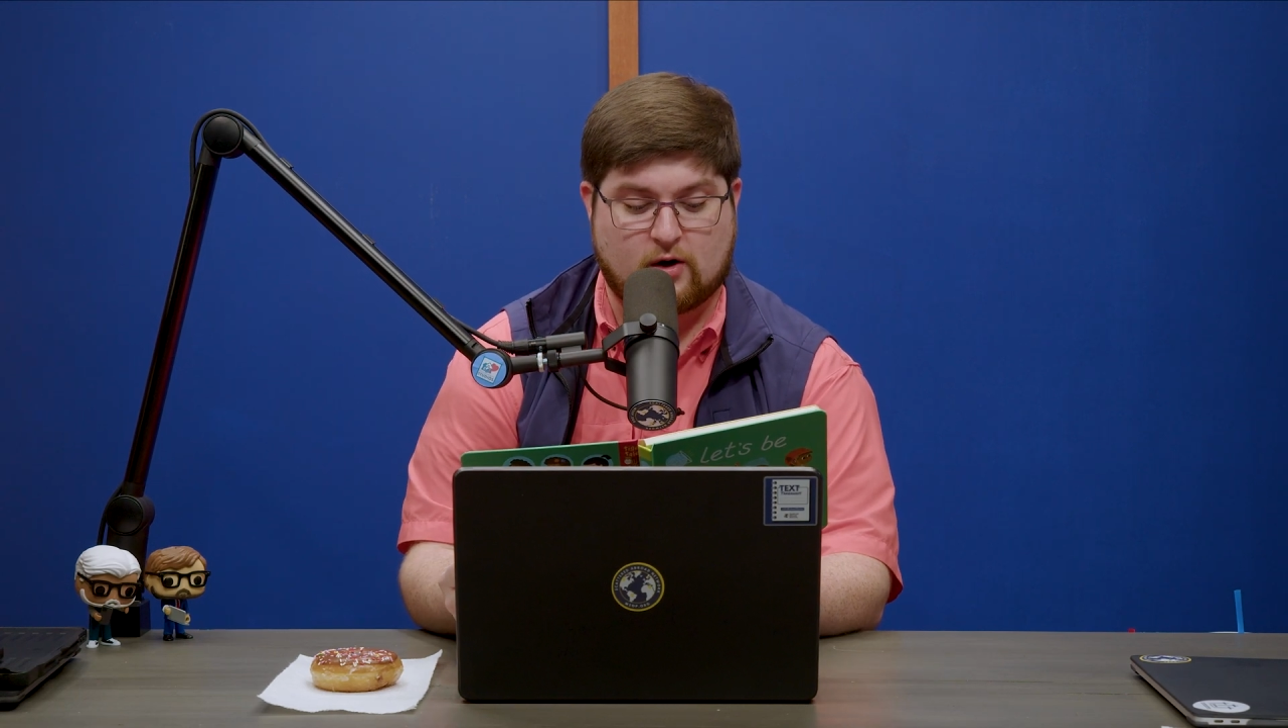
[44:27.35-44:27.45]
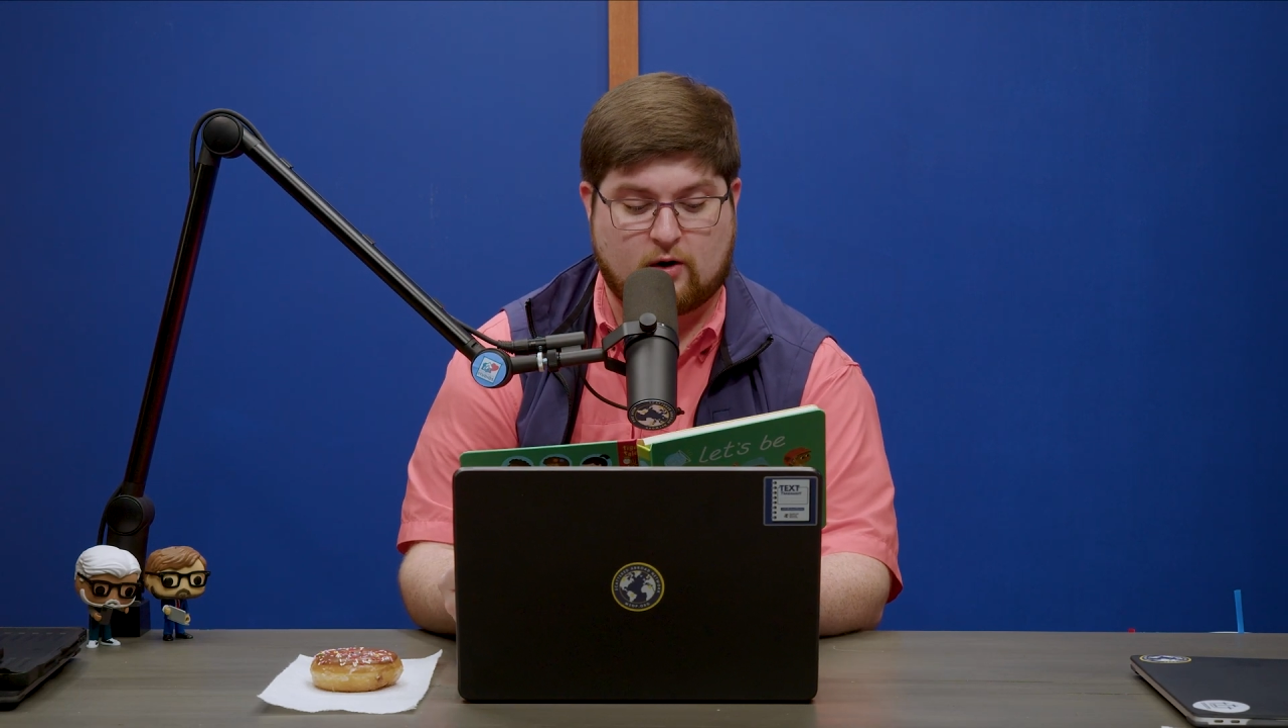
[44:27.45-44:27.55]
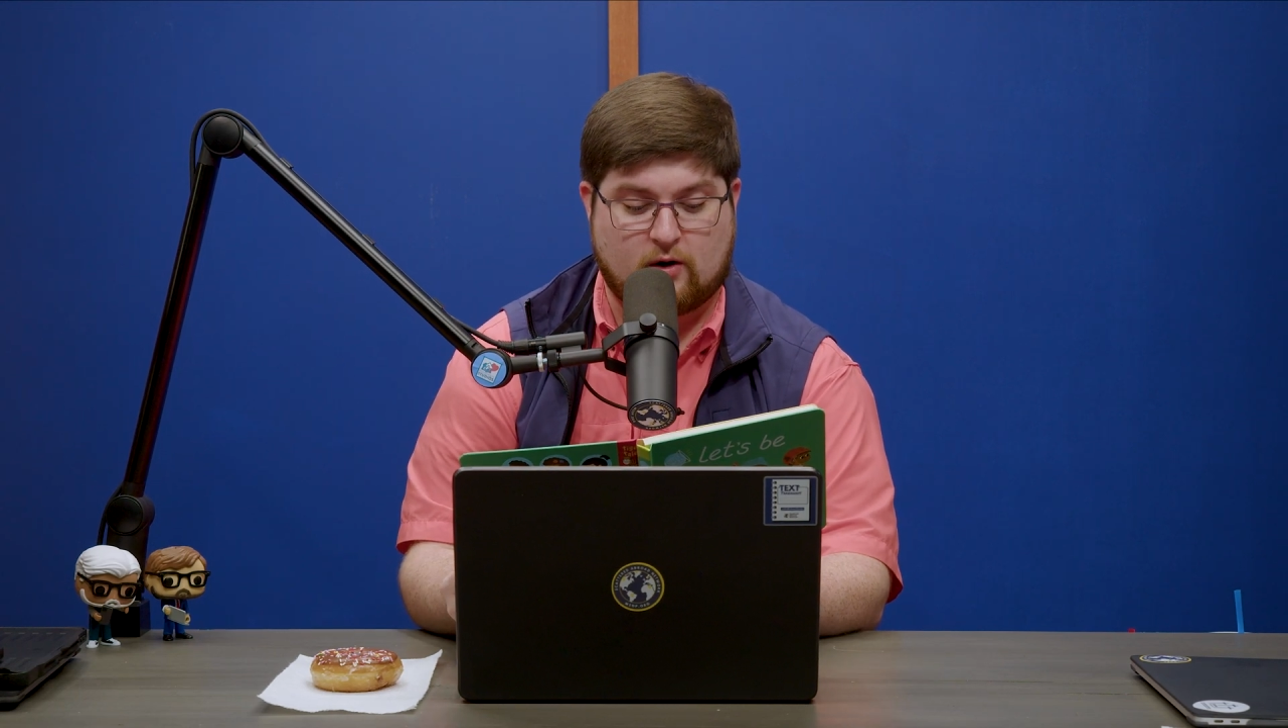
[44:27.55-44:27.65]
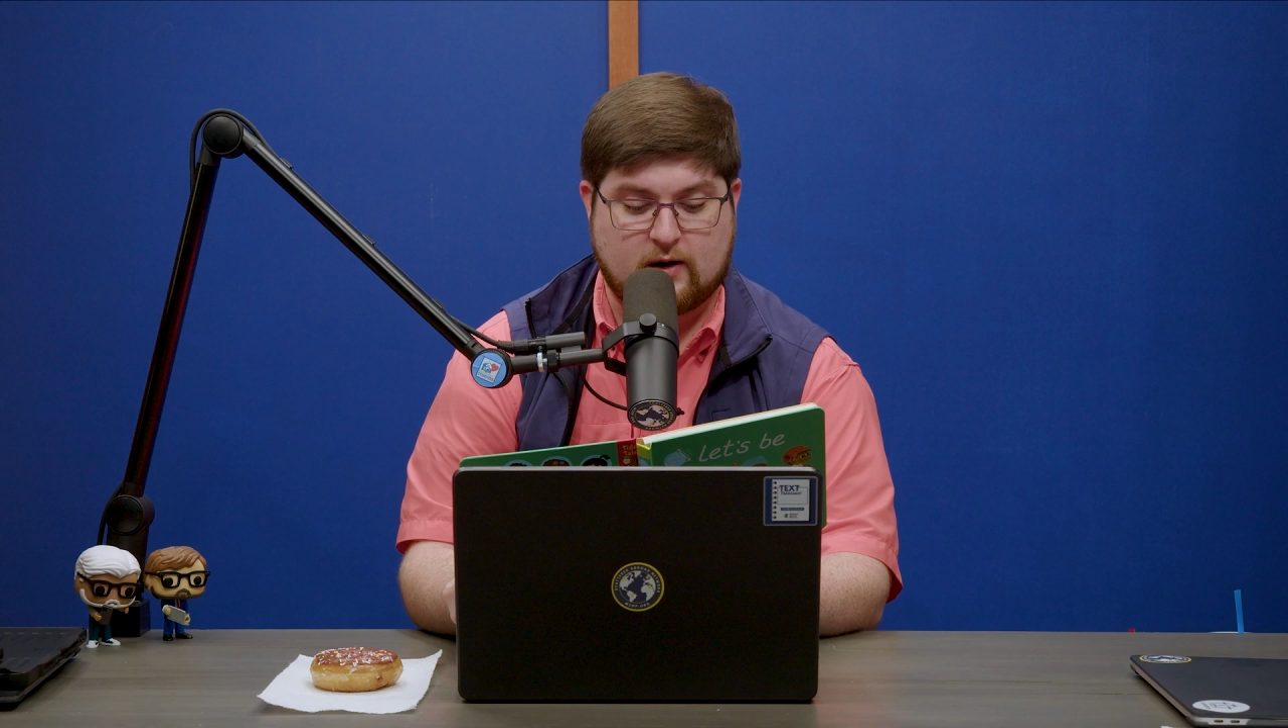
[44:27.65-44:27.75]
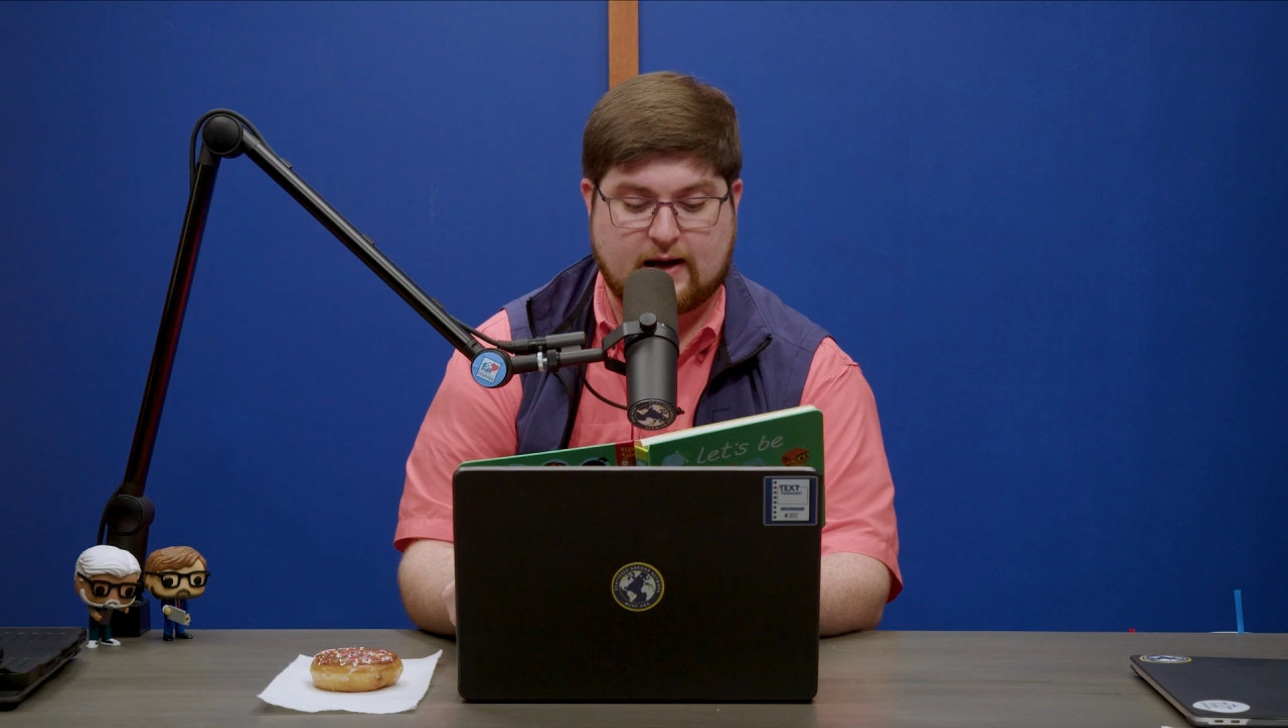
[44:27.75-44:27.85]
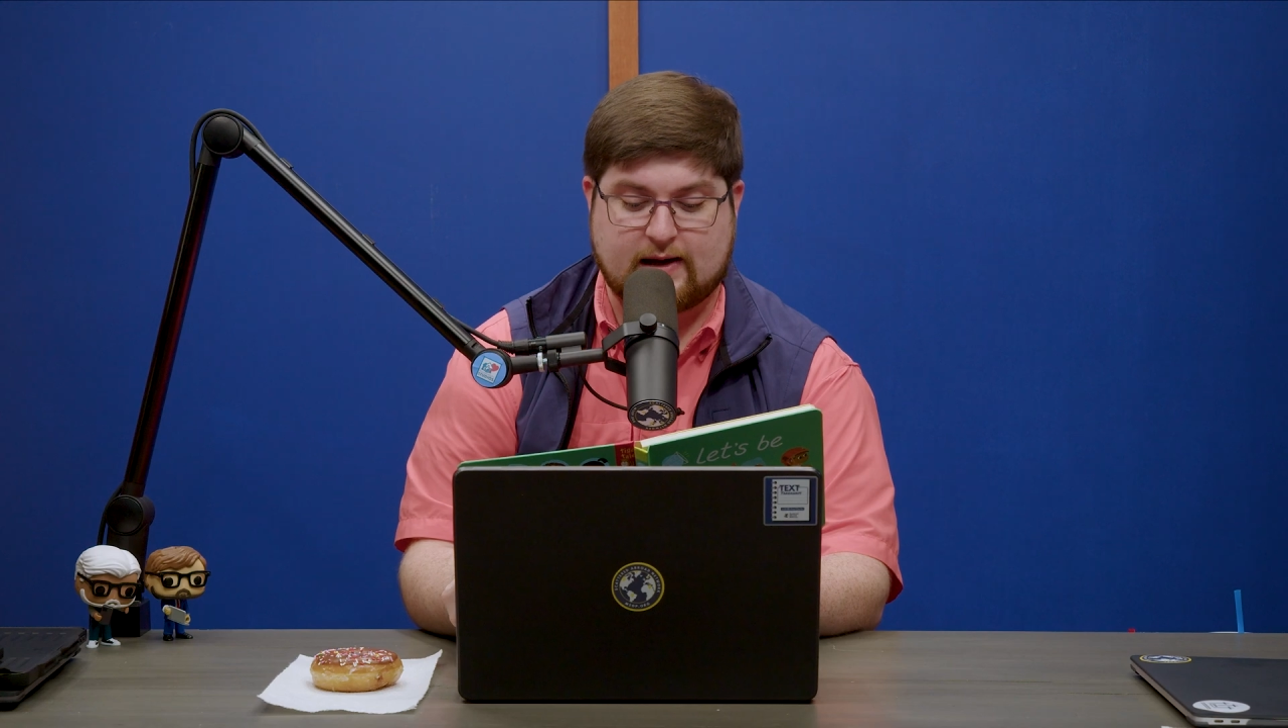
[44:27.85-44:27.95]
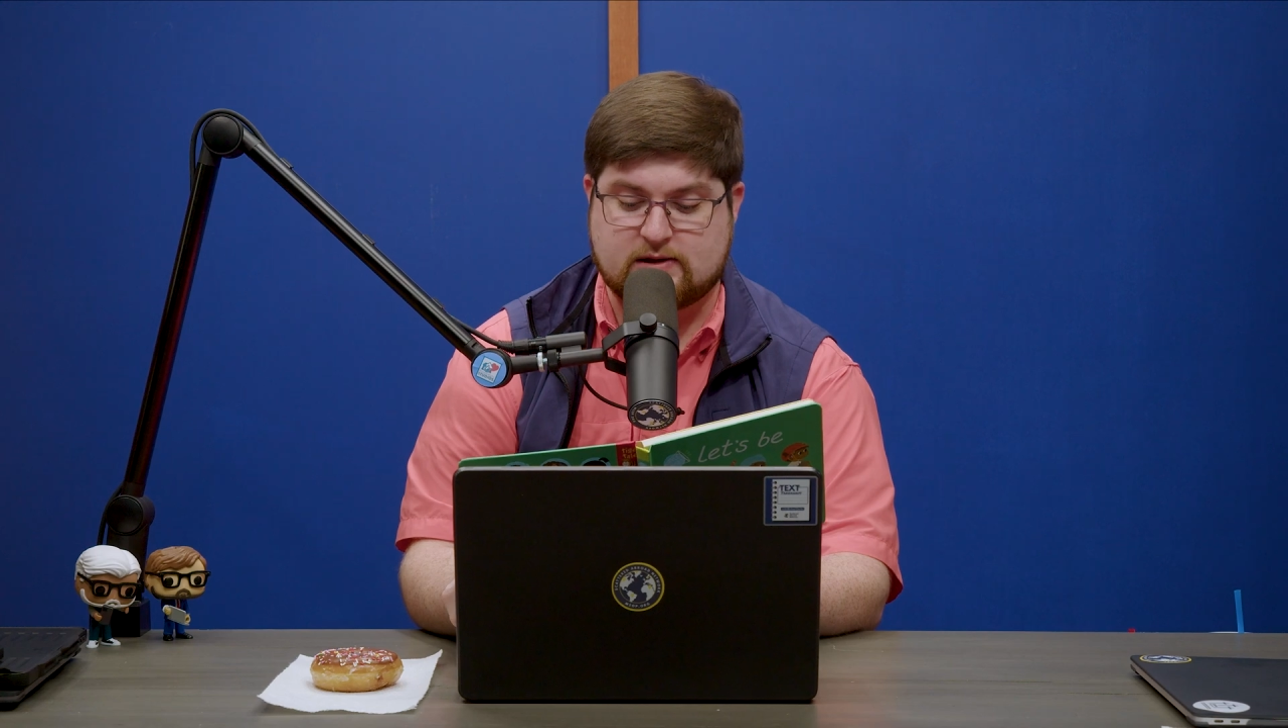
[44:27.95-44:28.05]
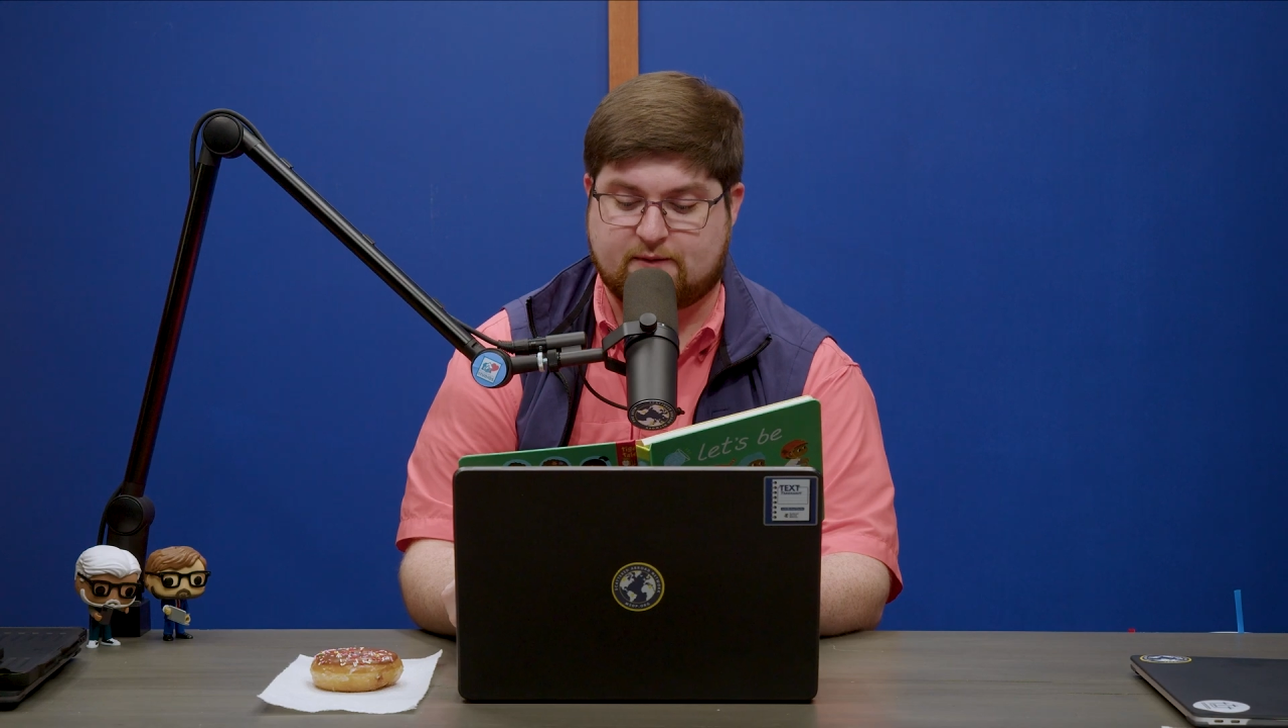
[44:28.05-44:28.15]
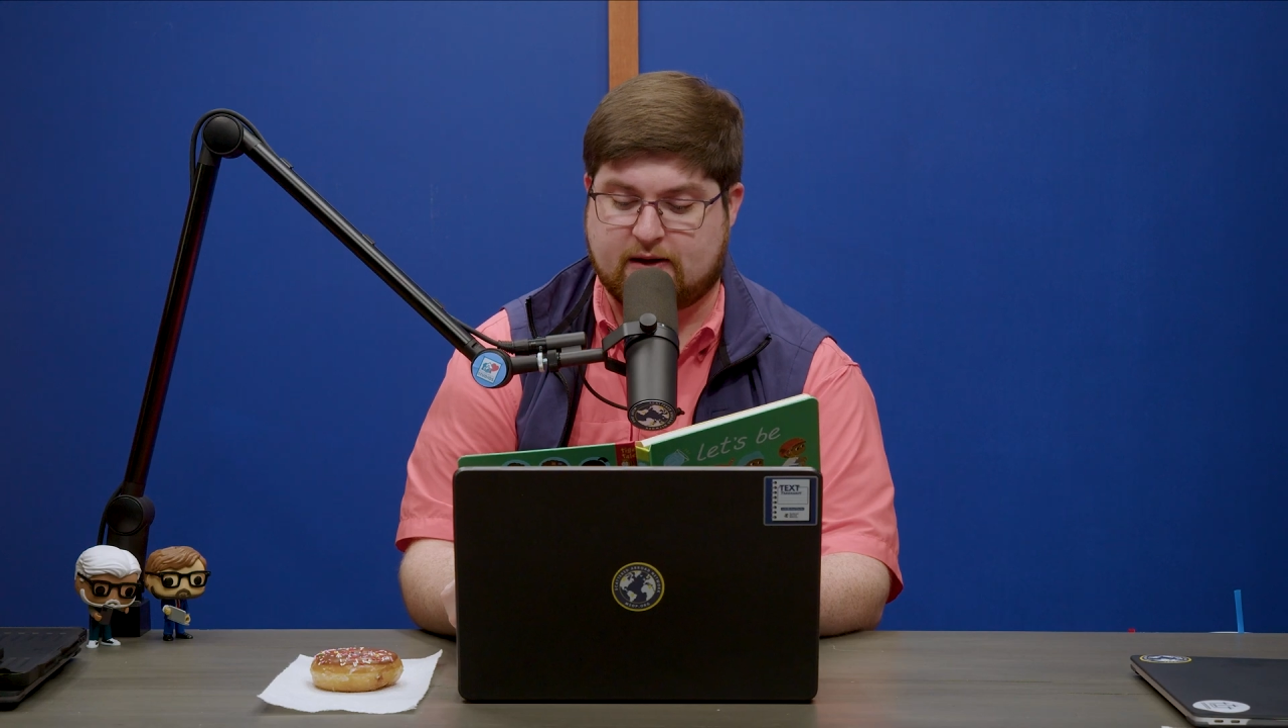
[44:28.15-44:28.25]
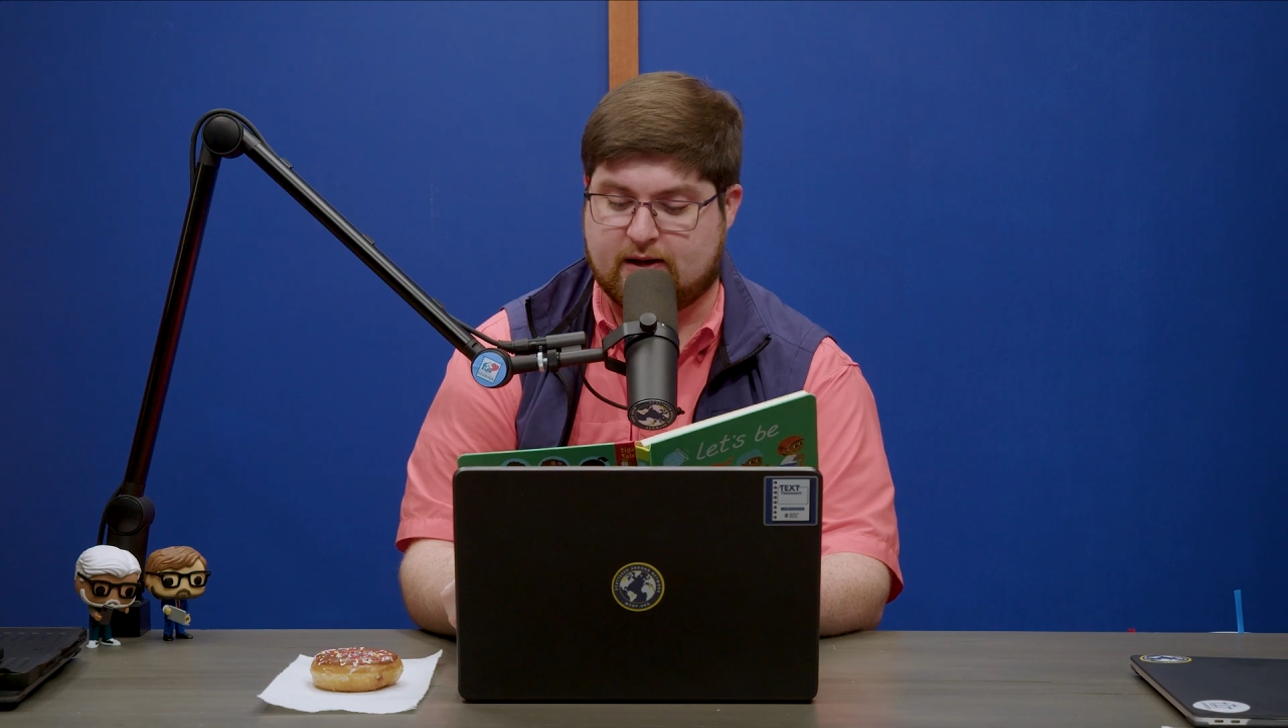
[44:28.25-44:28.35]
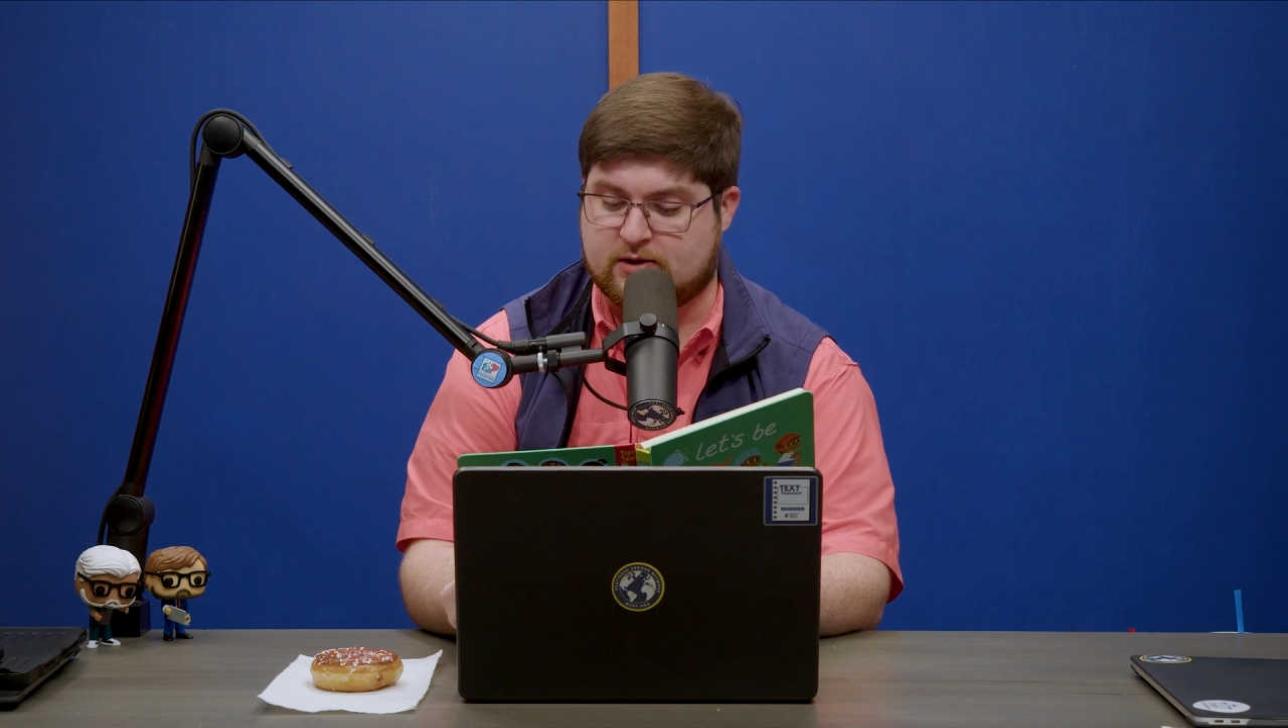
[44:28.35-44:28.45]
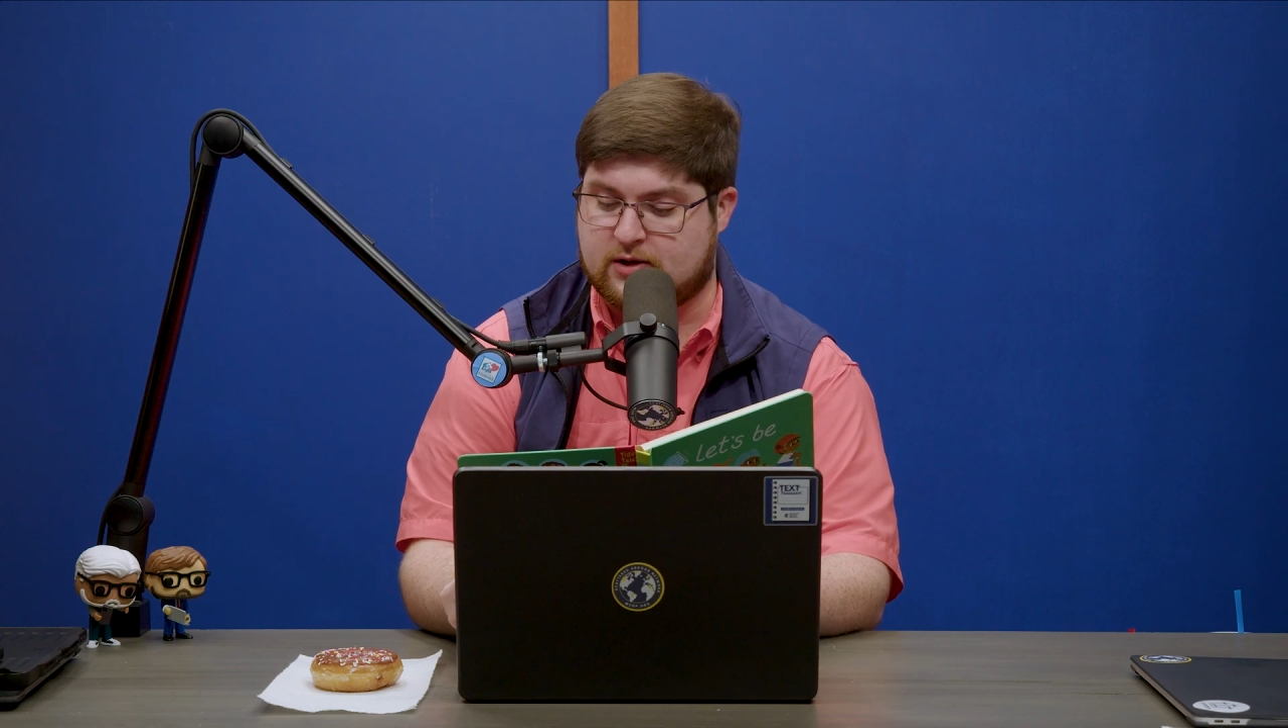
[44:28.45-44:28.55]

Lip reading: all kinds of things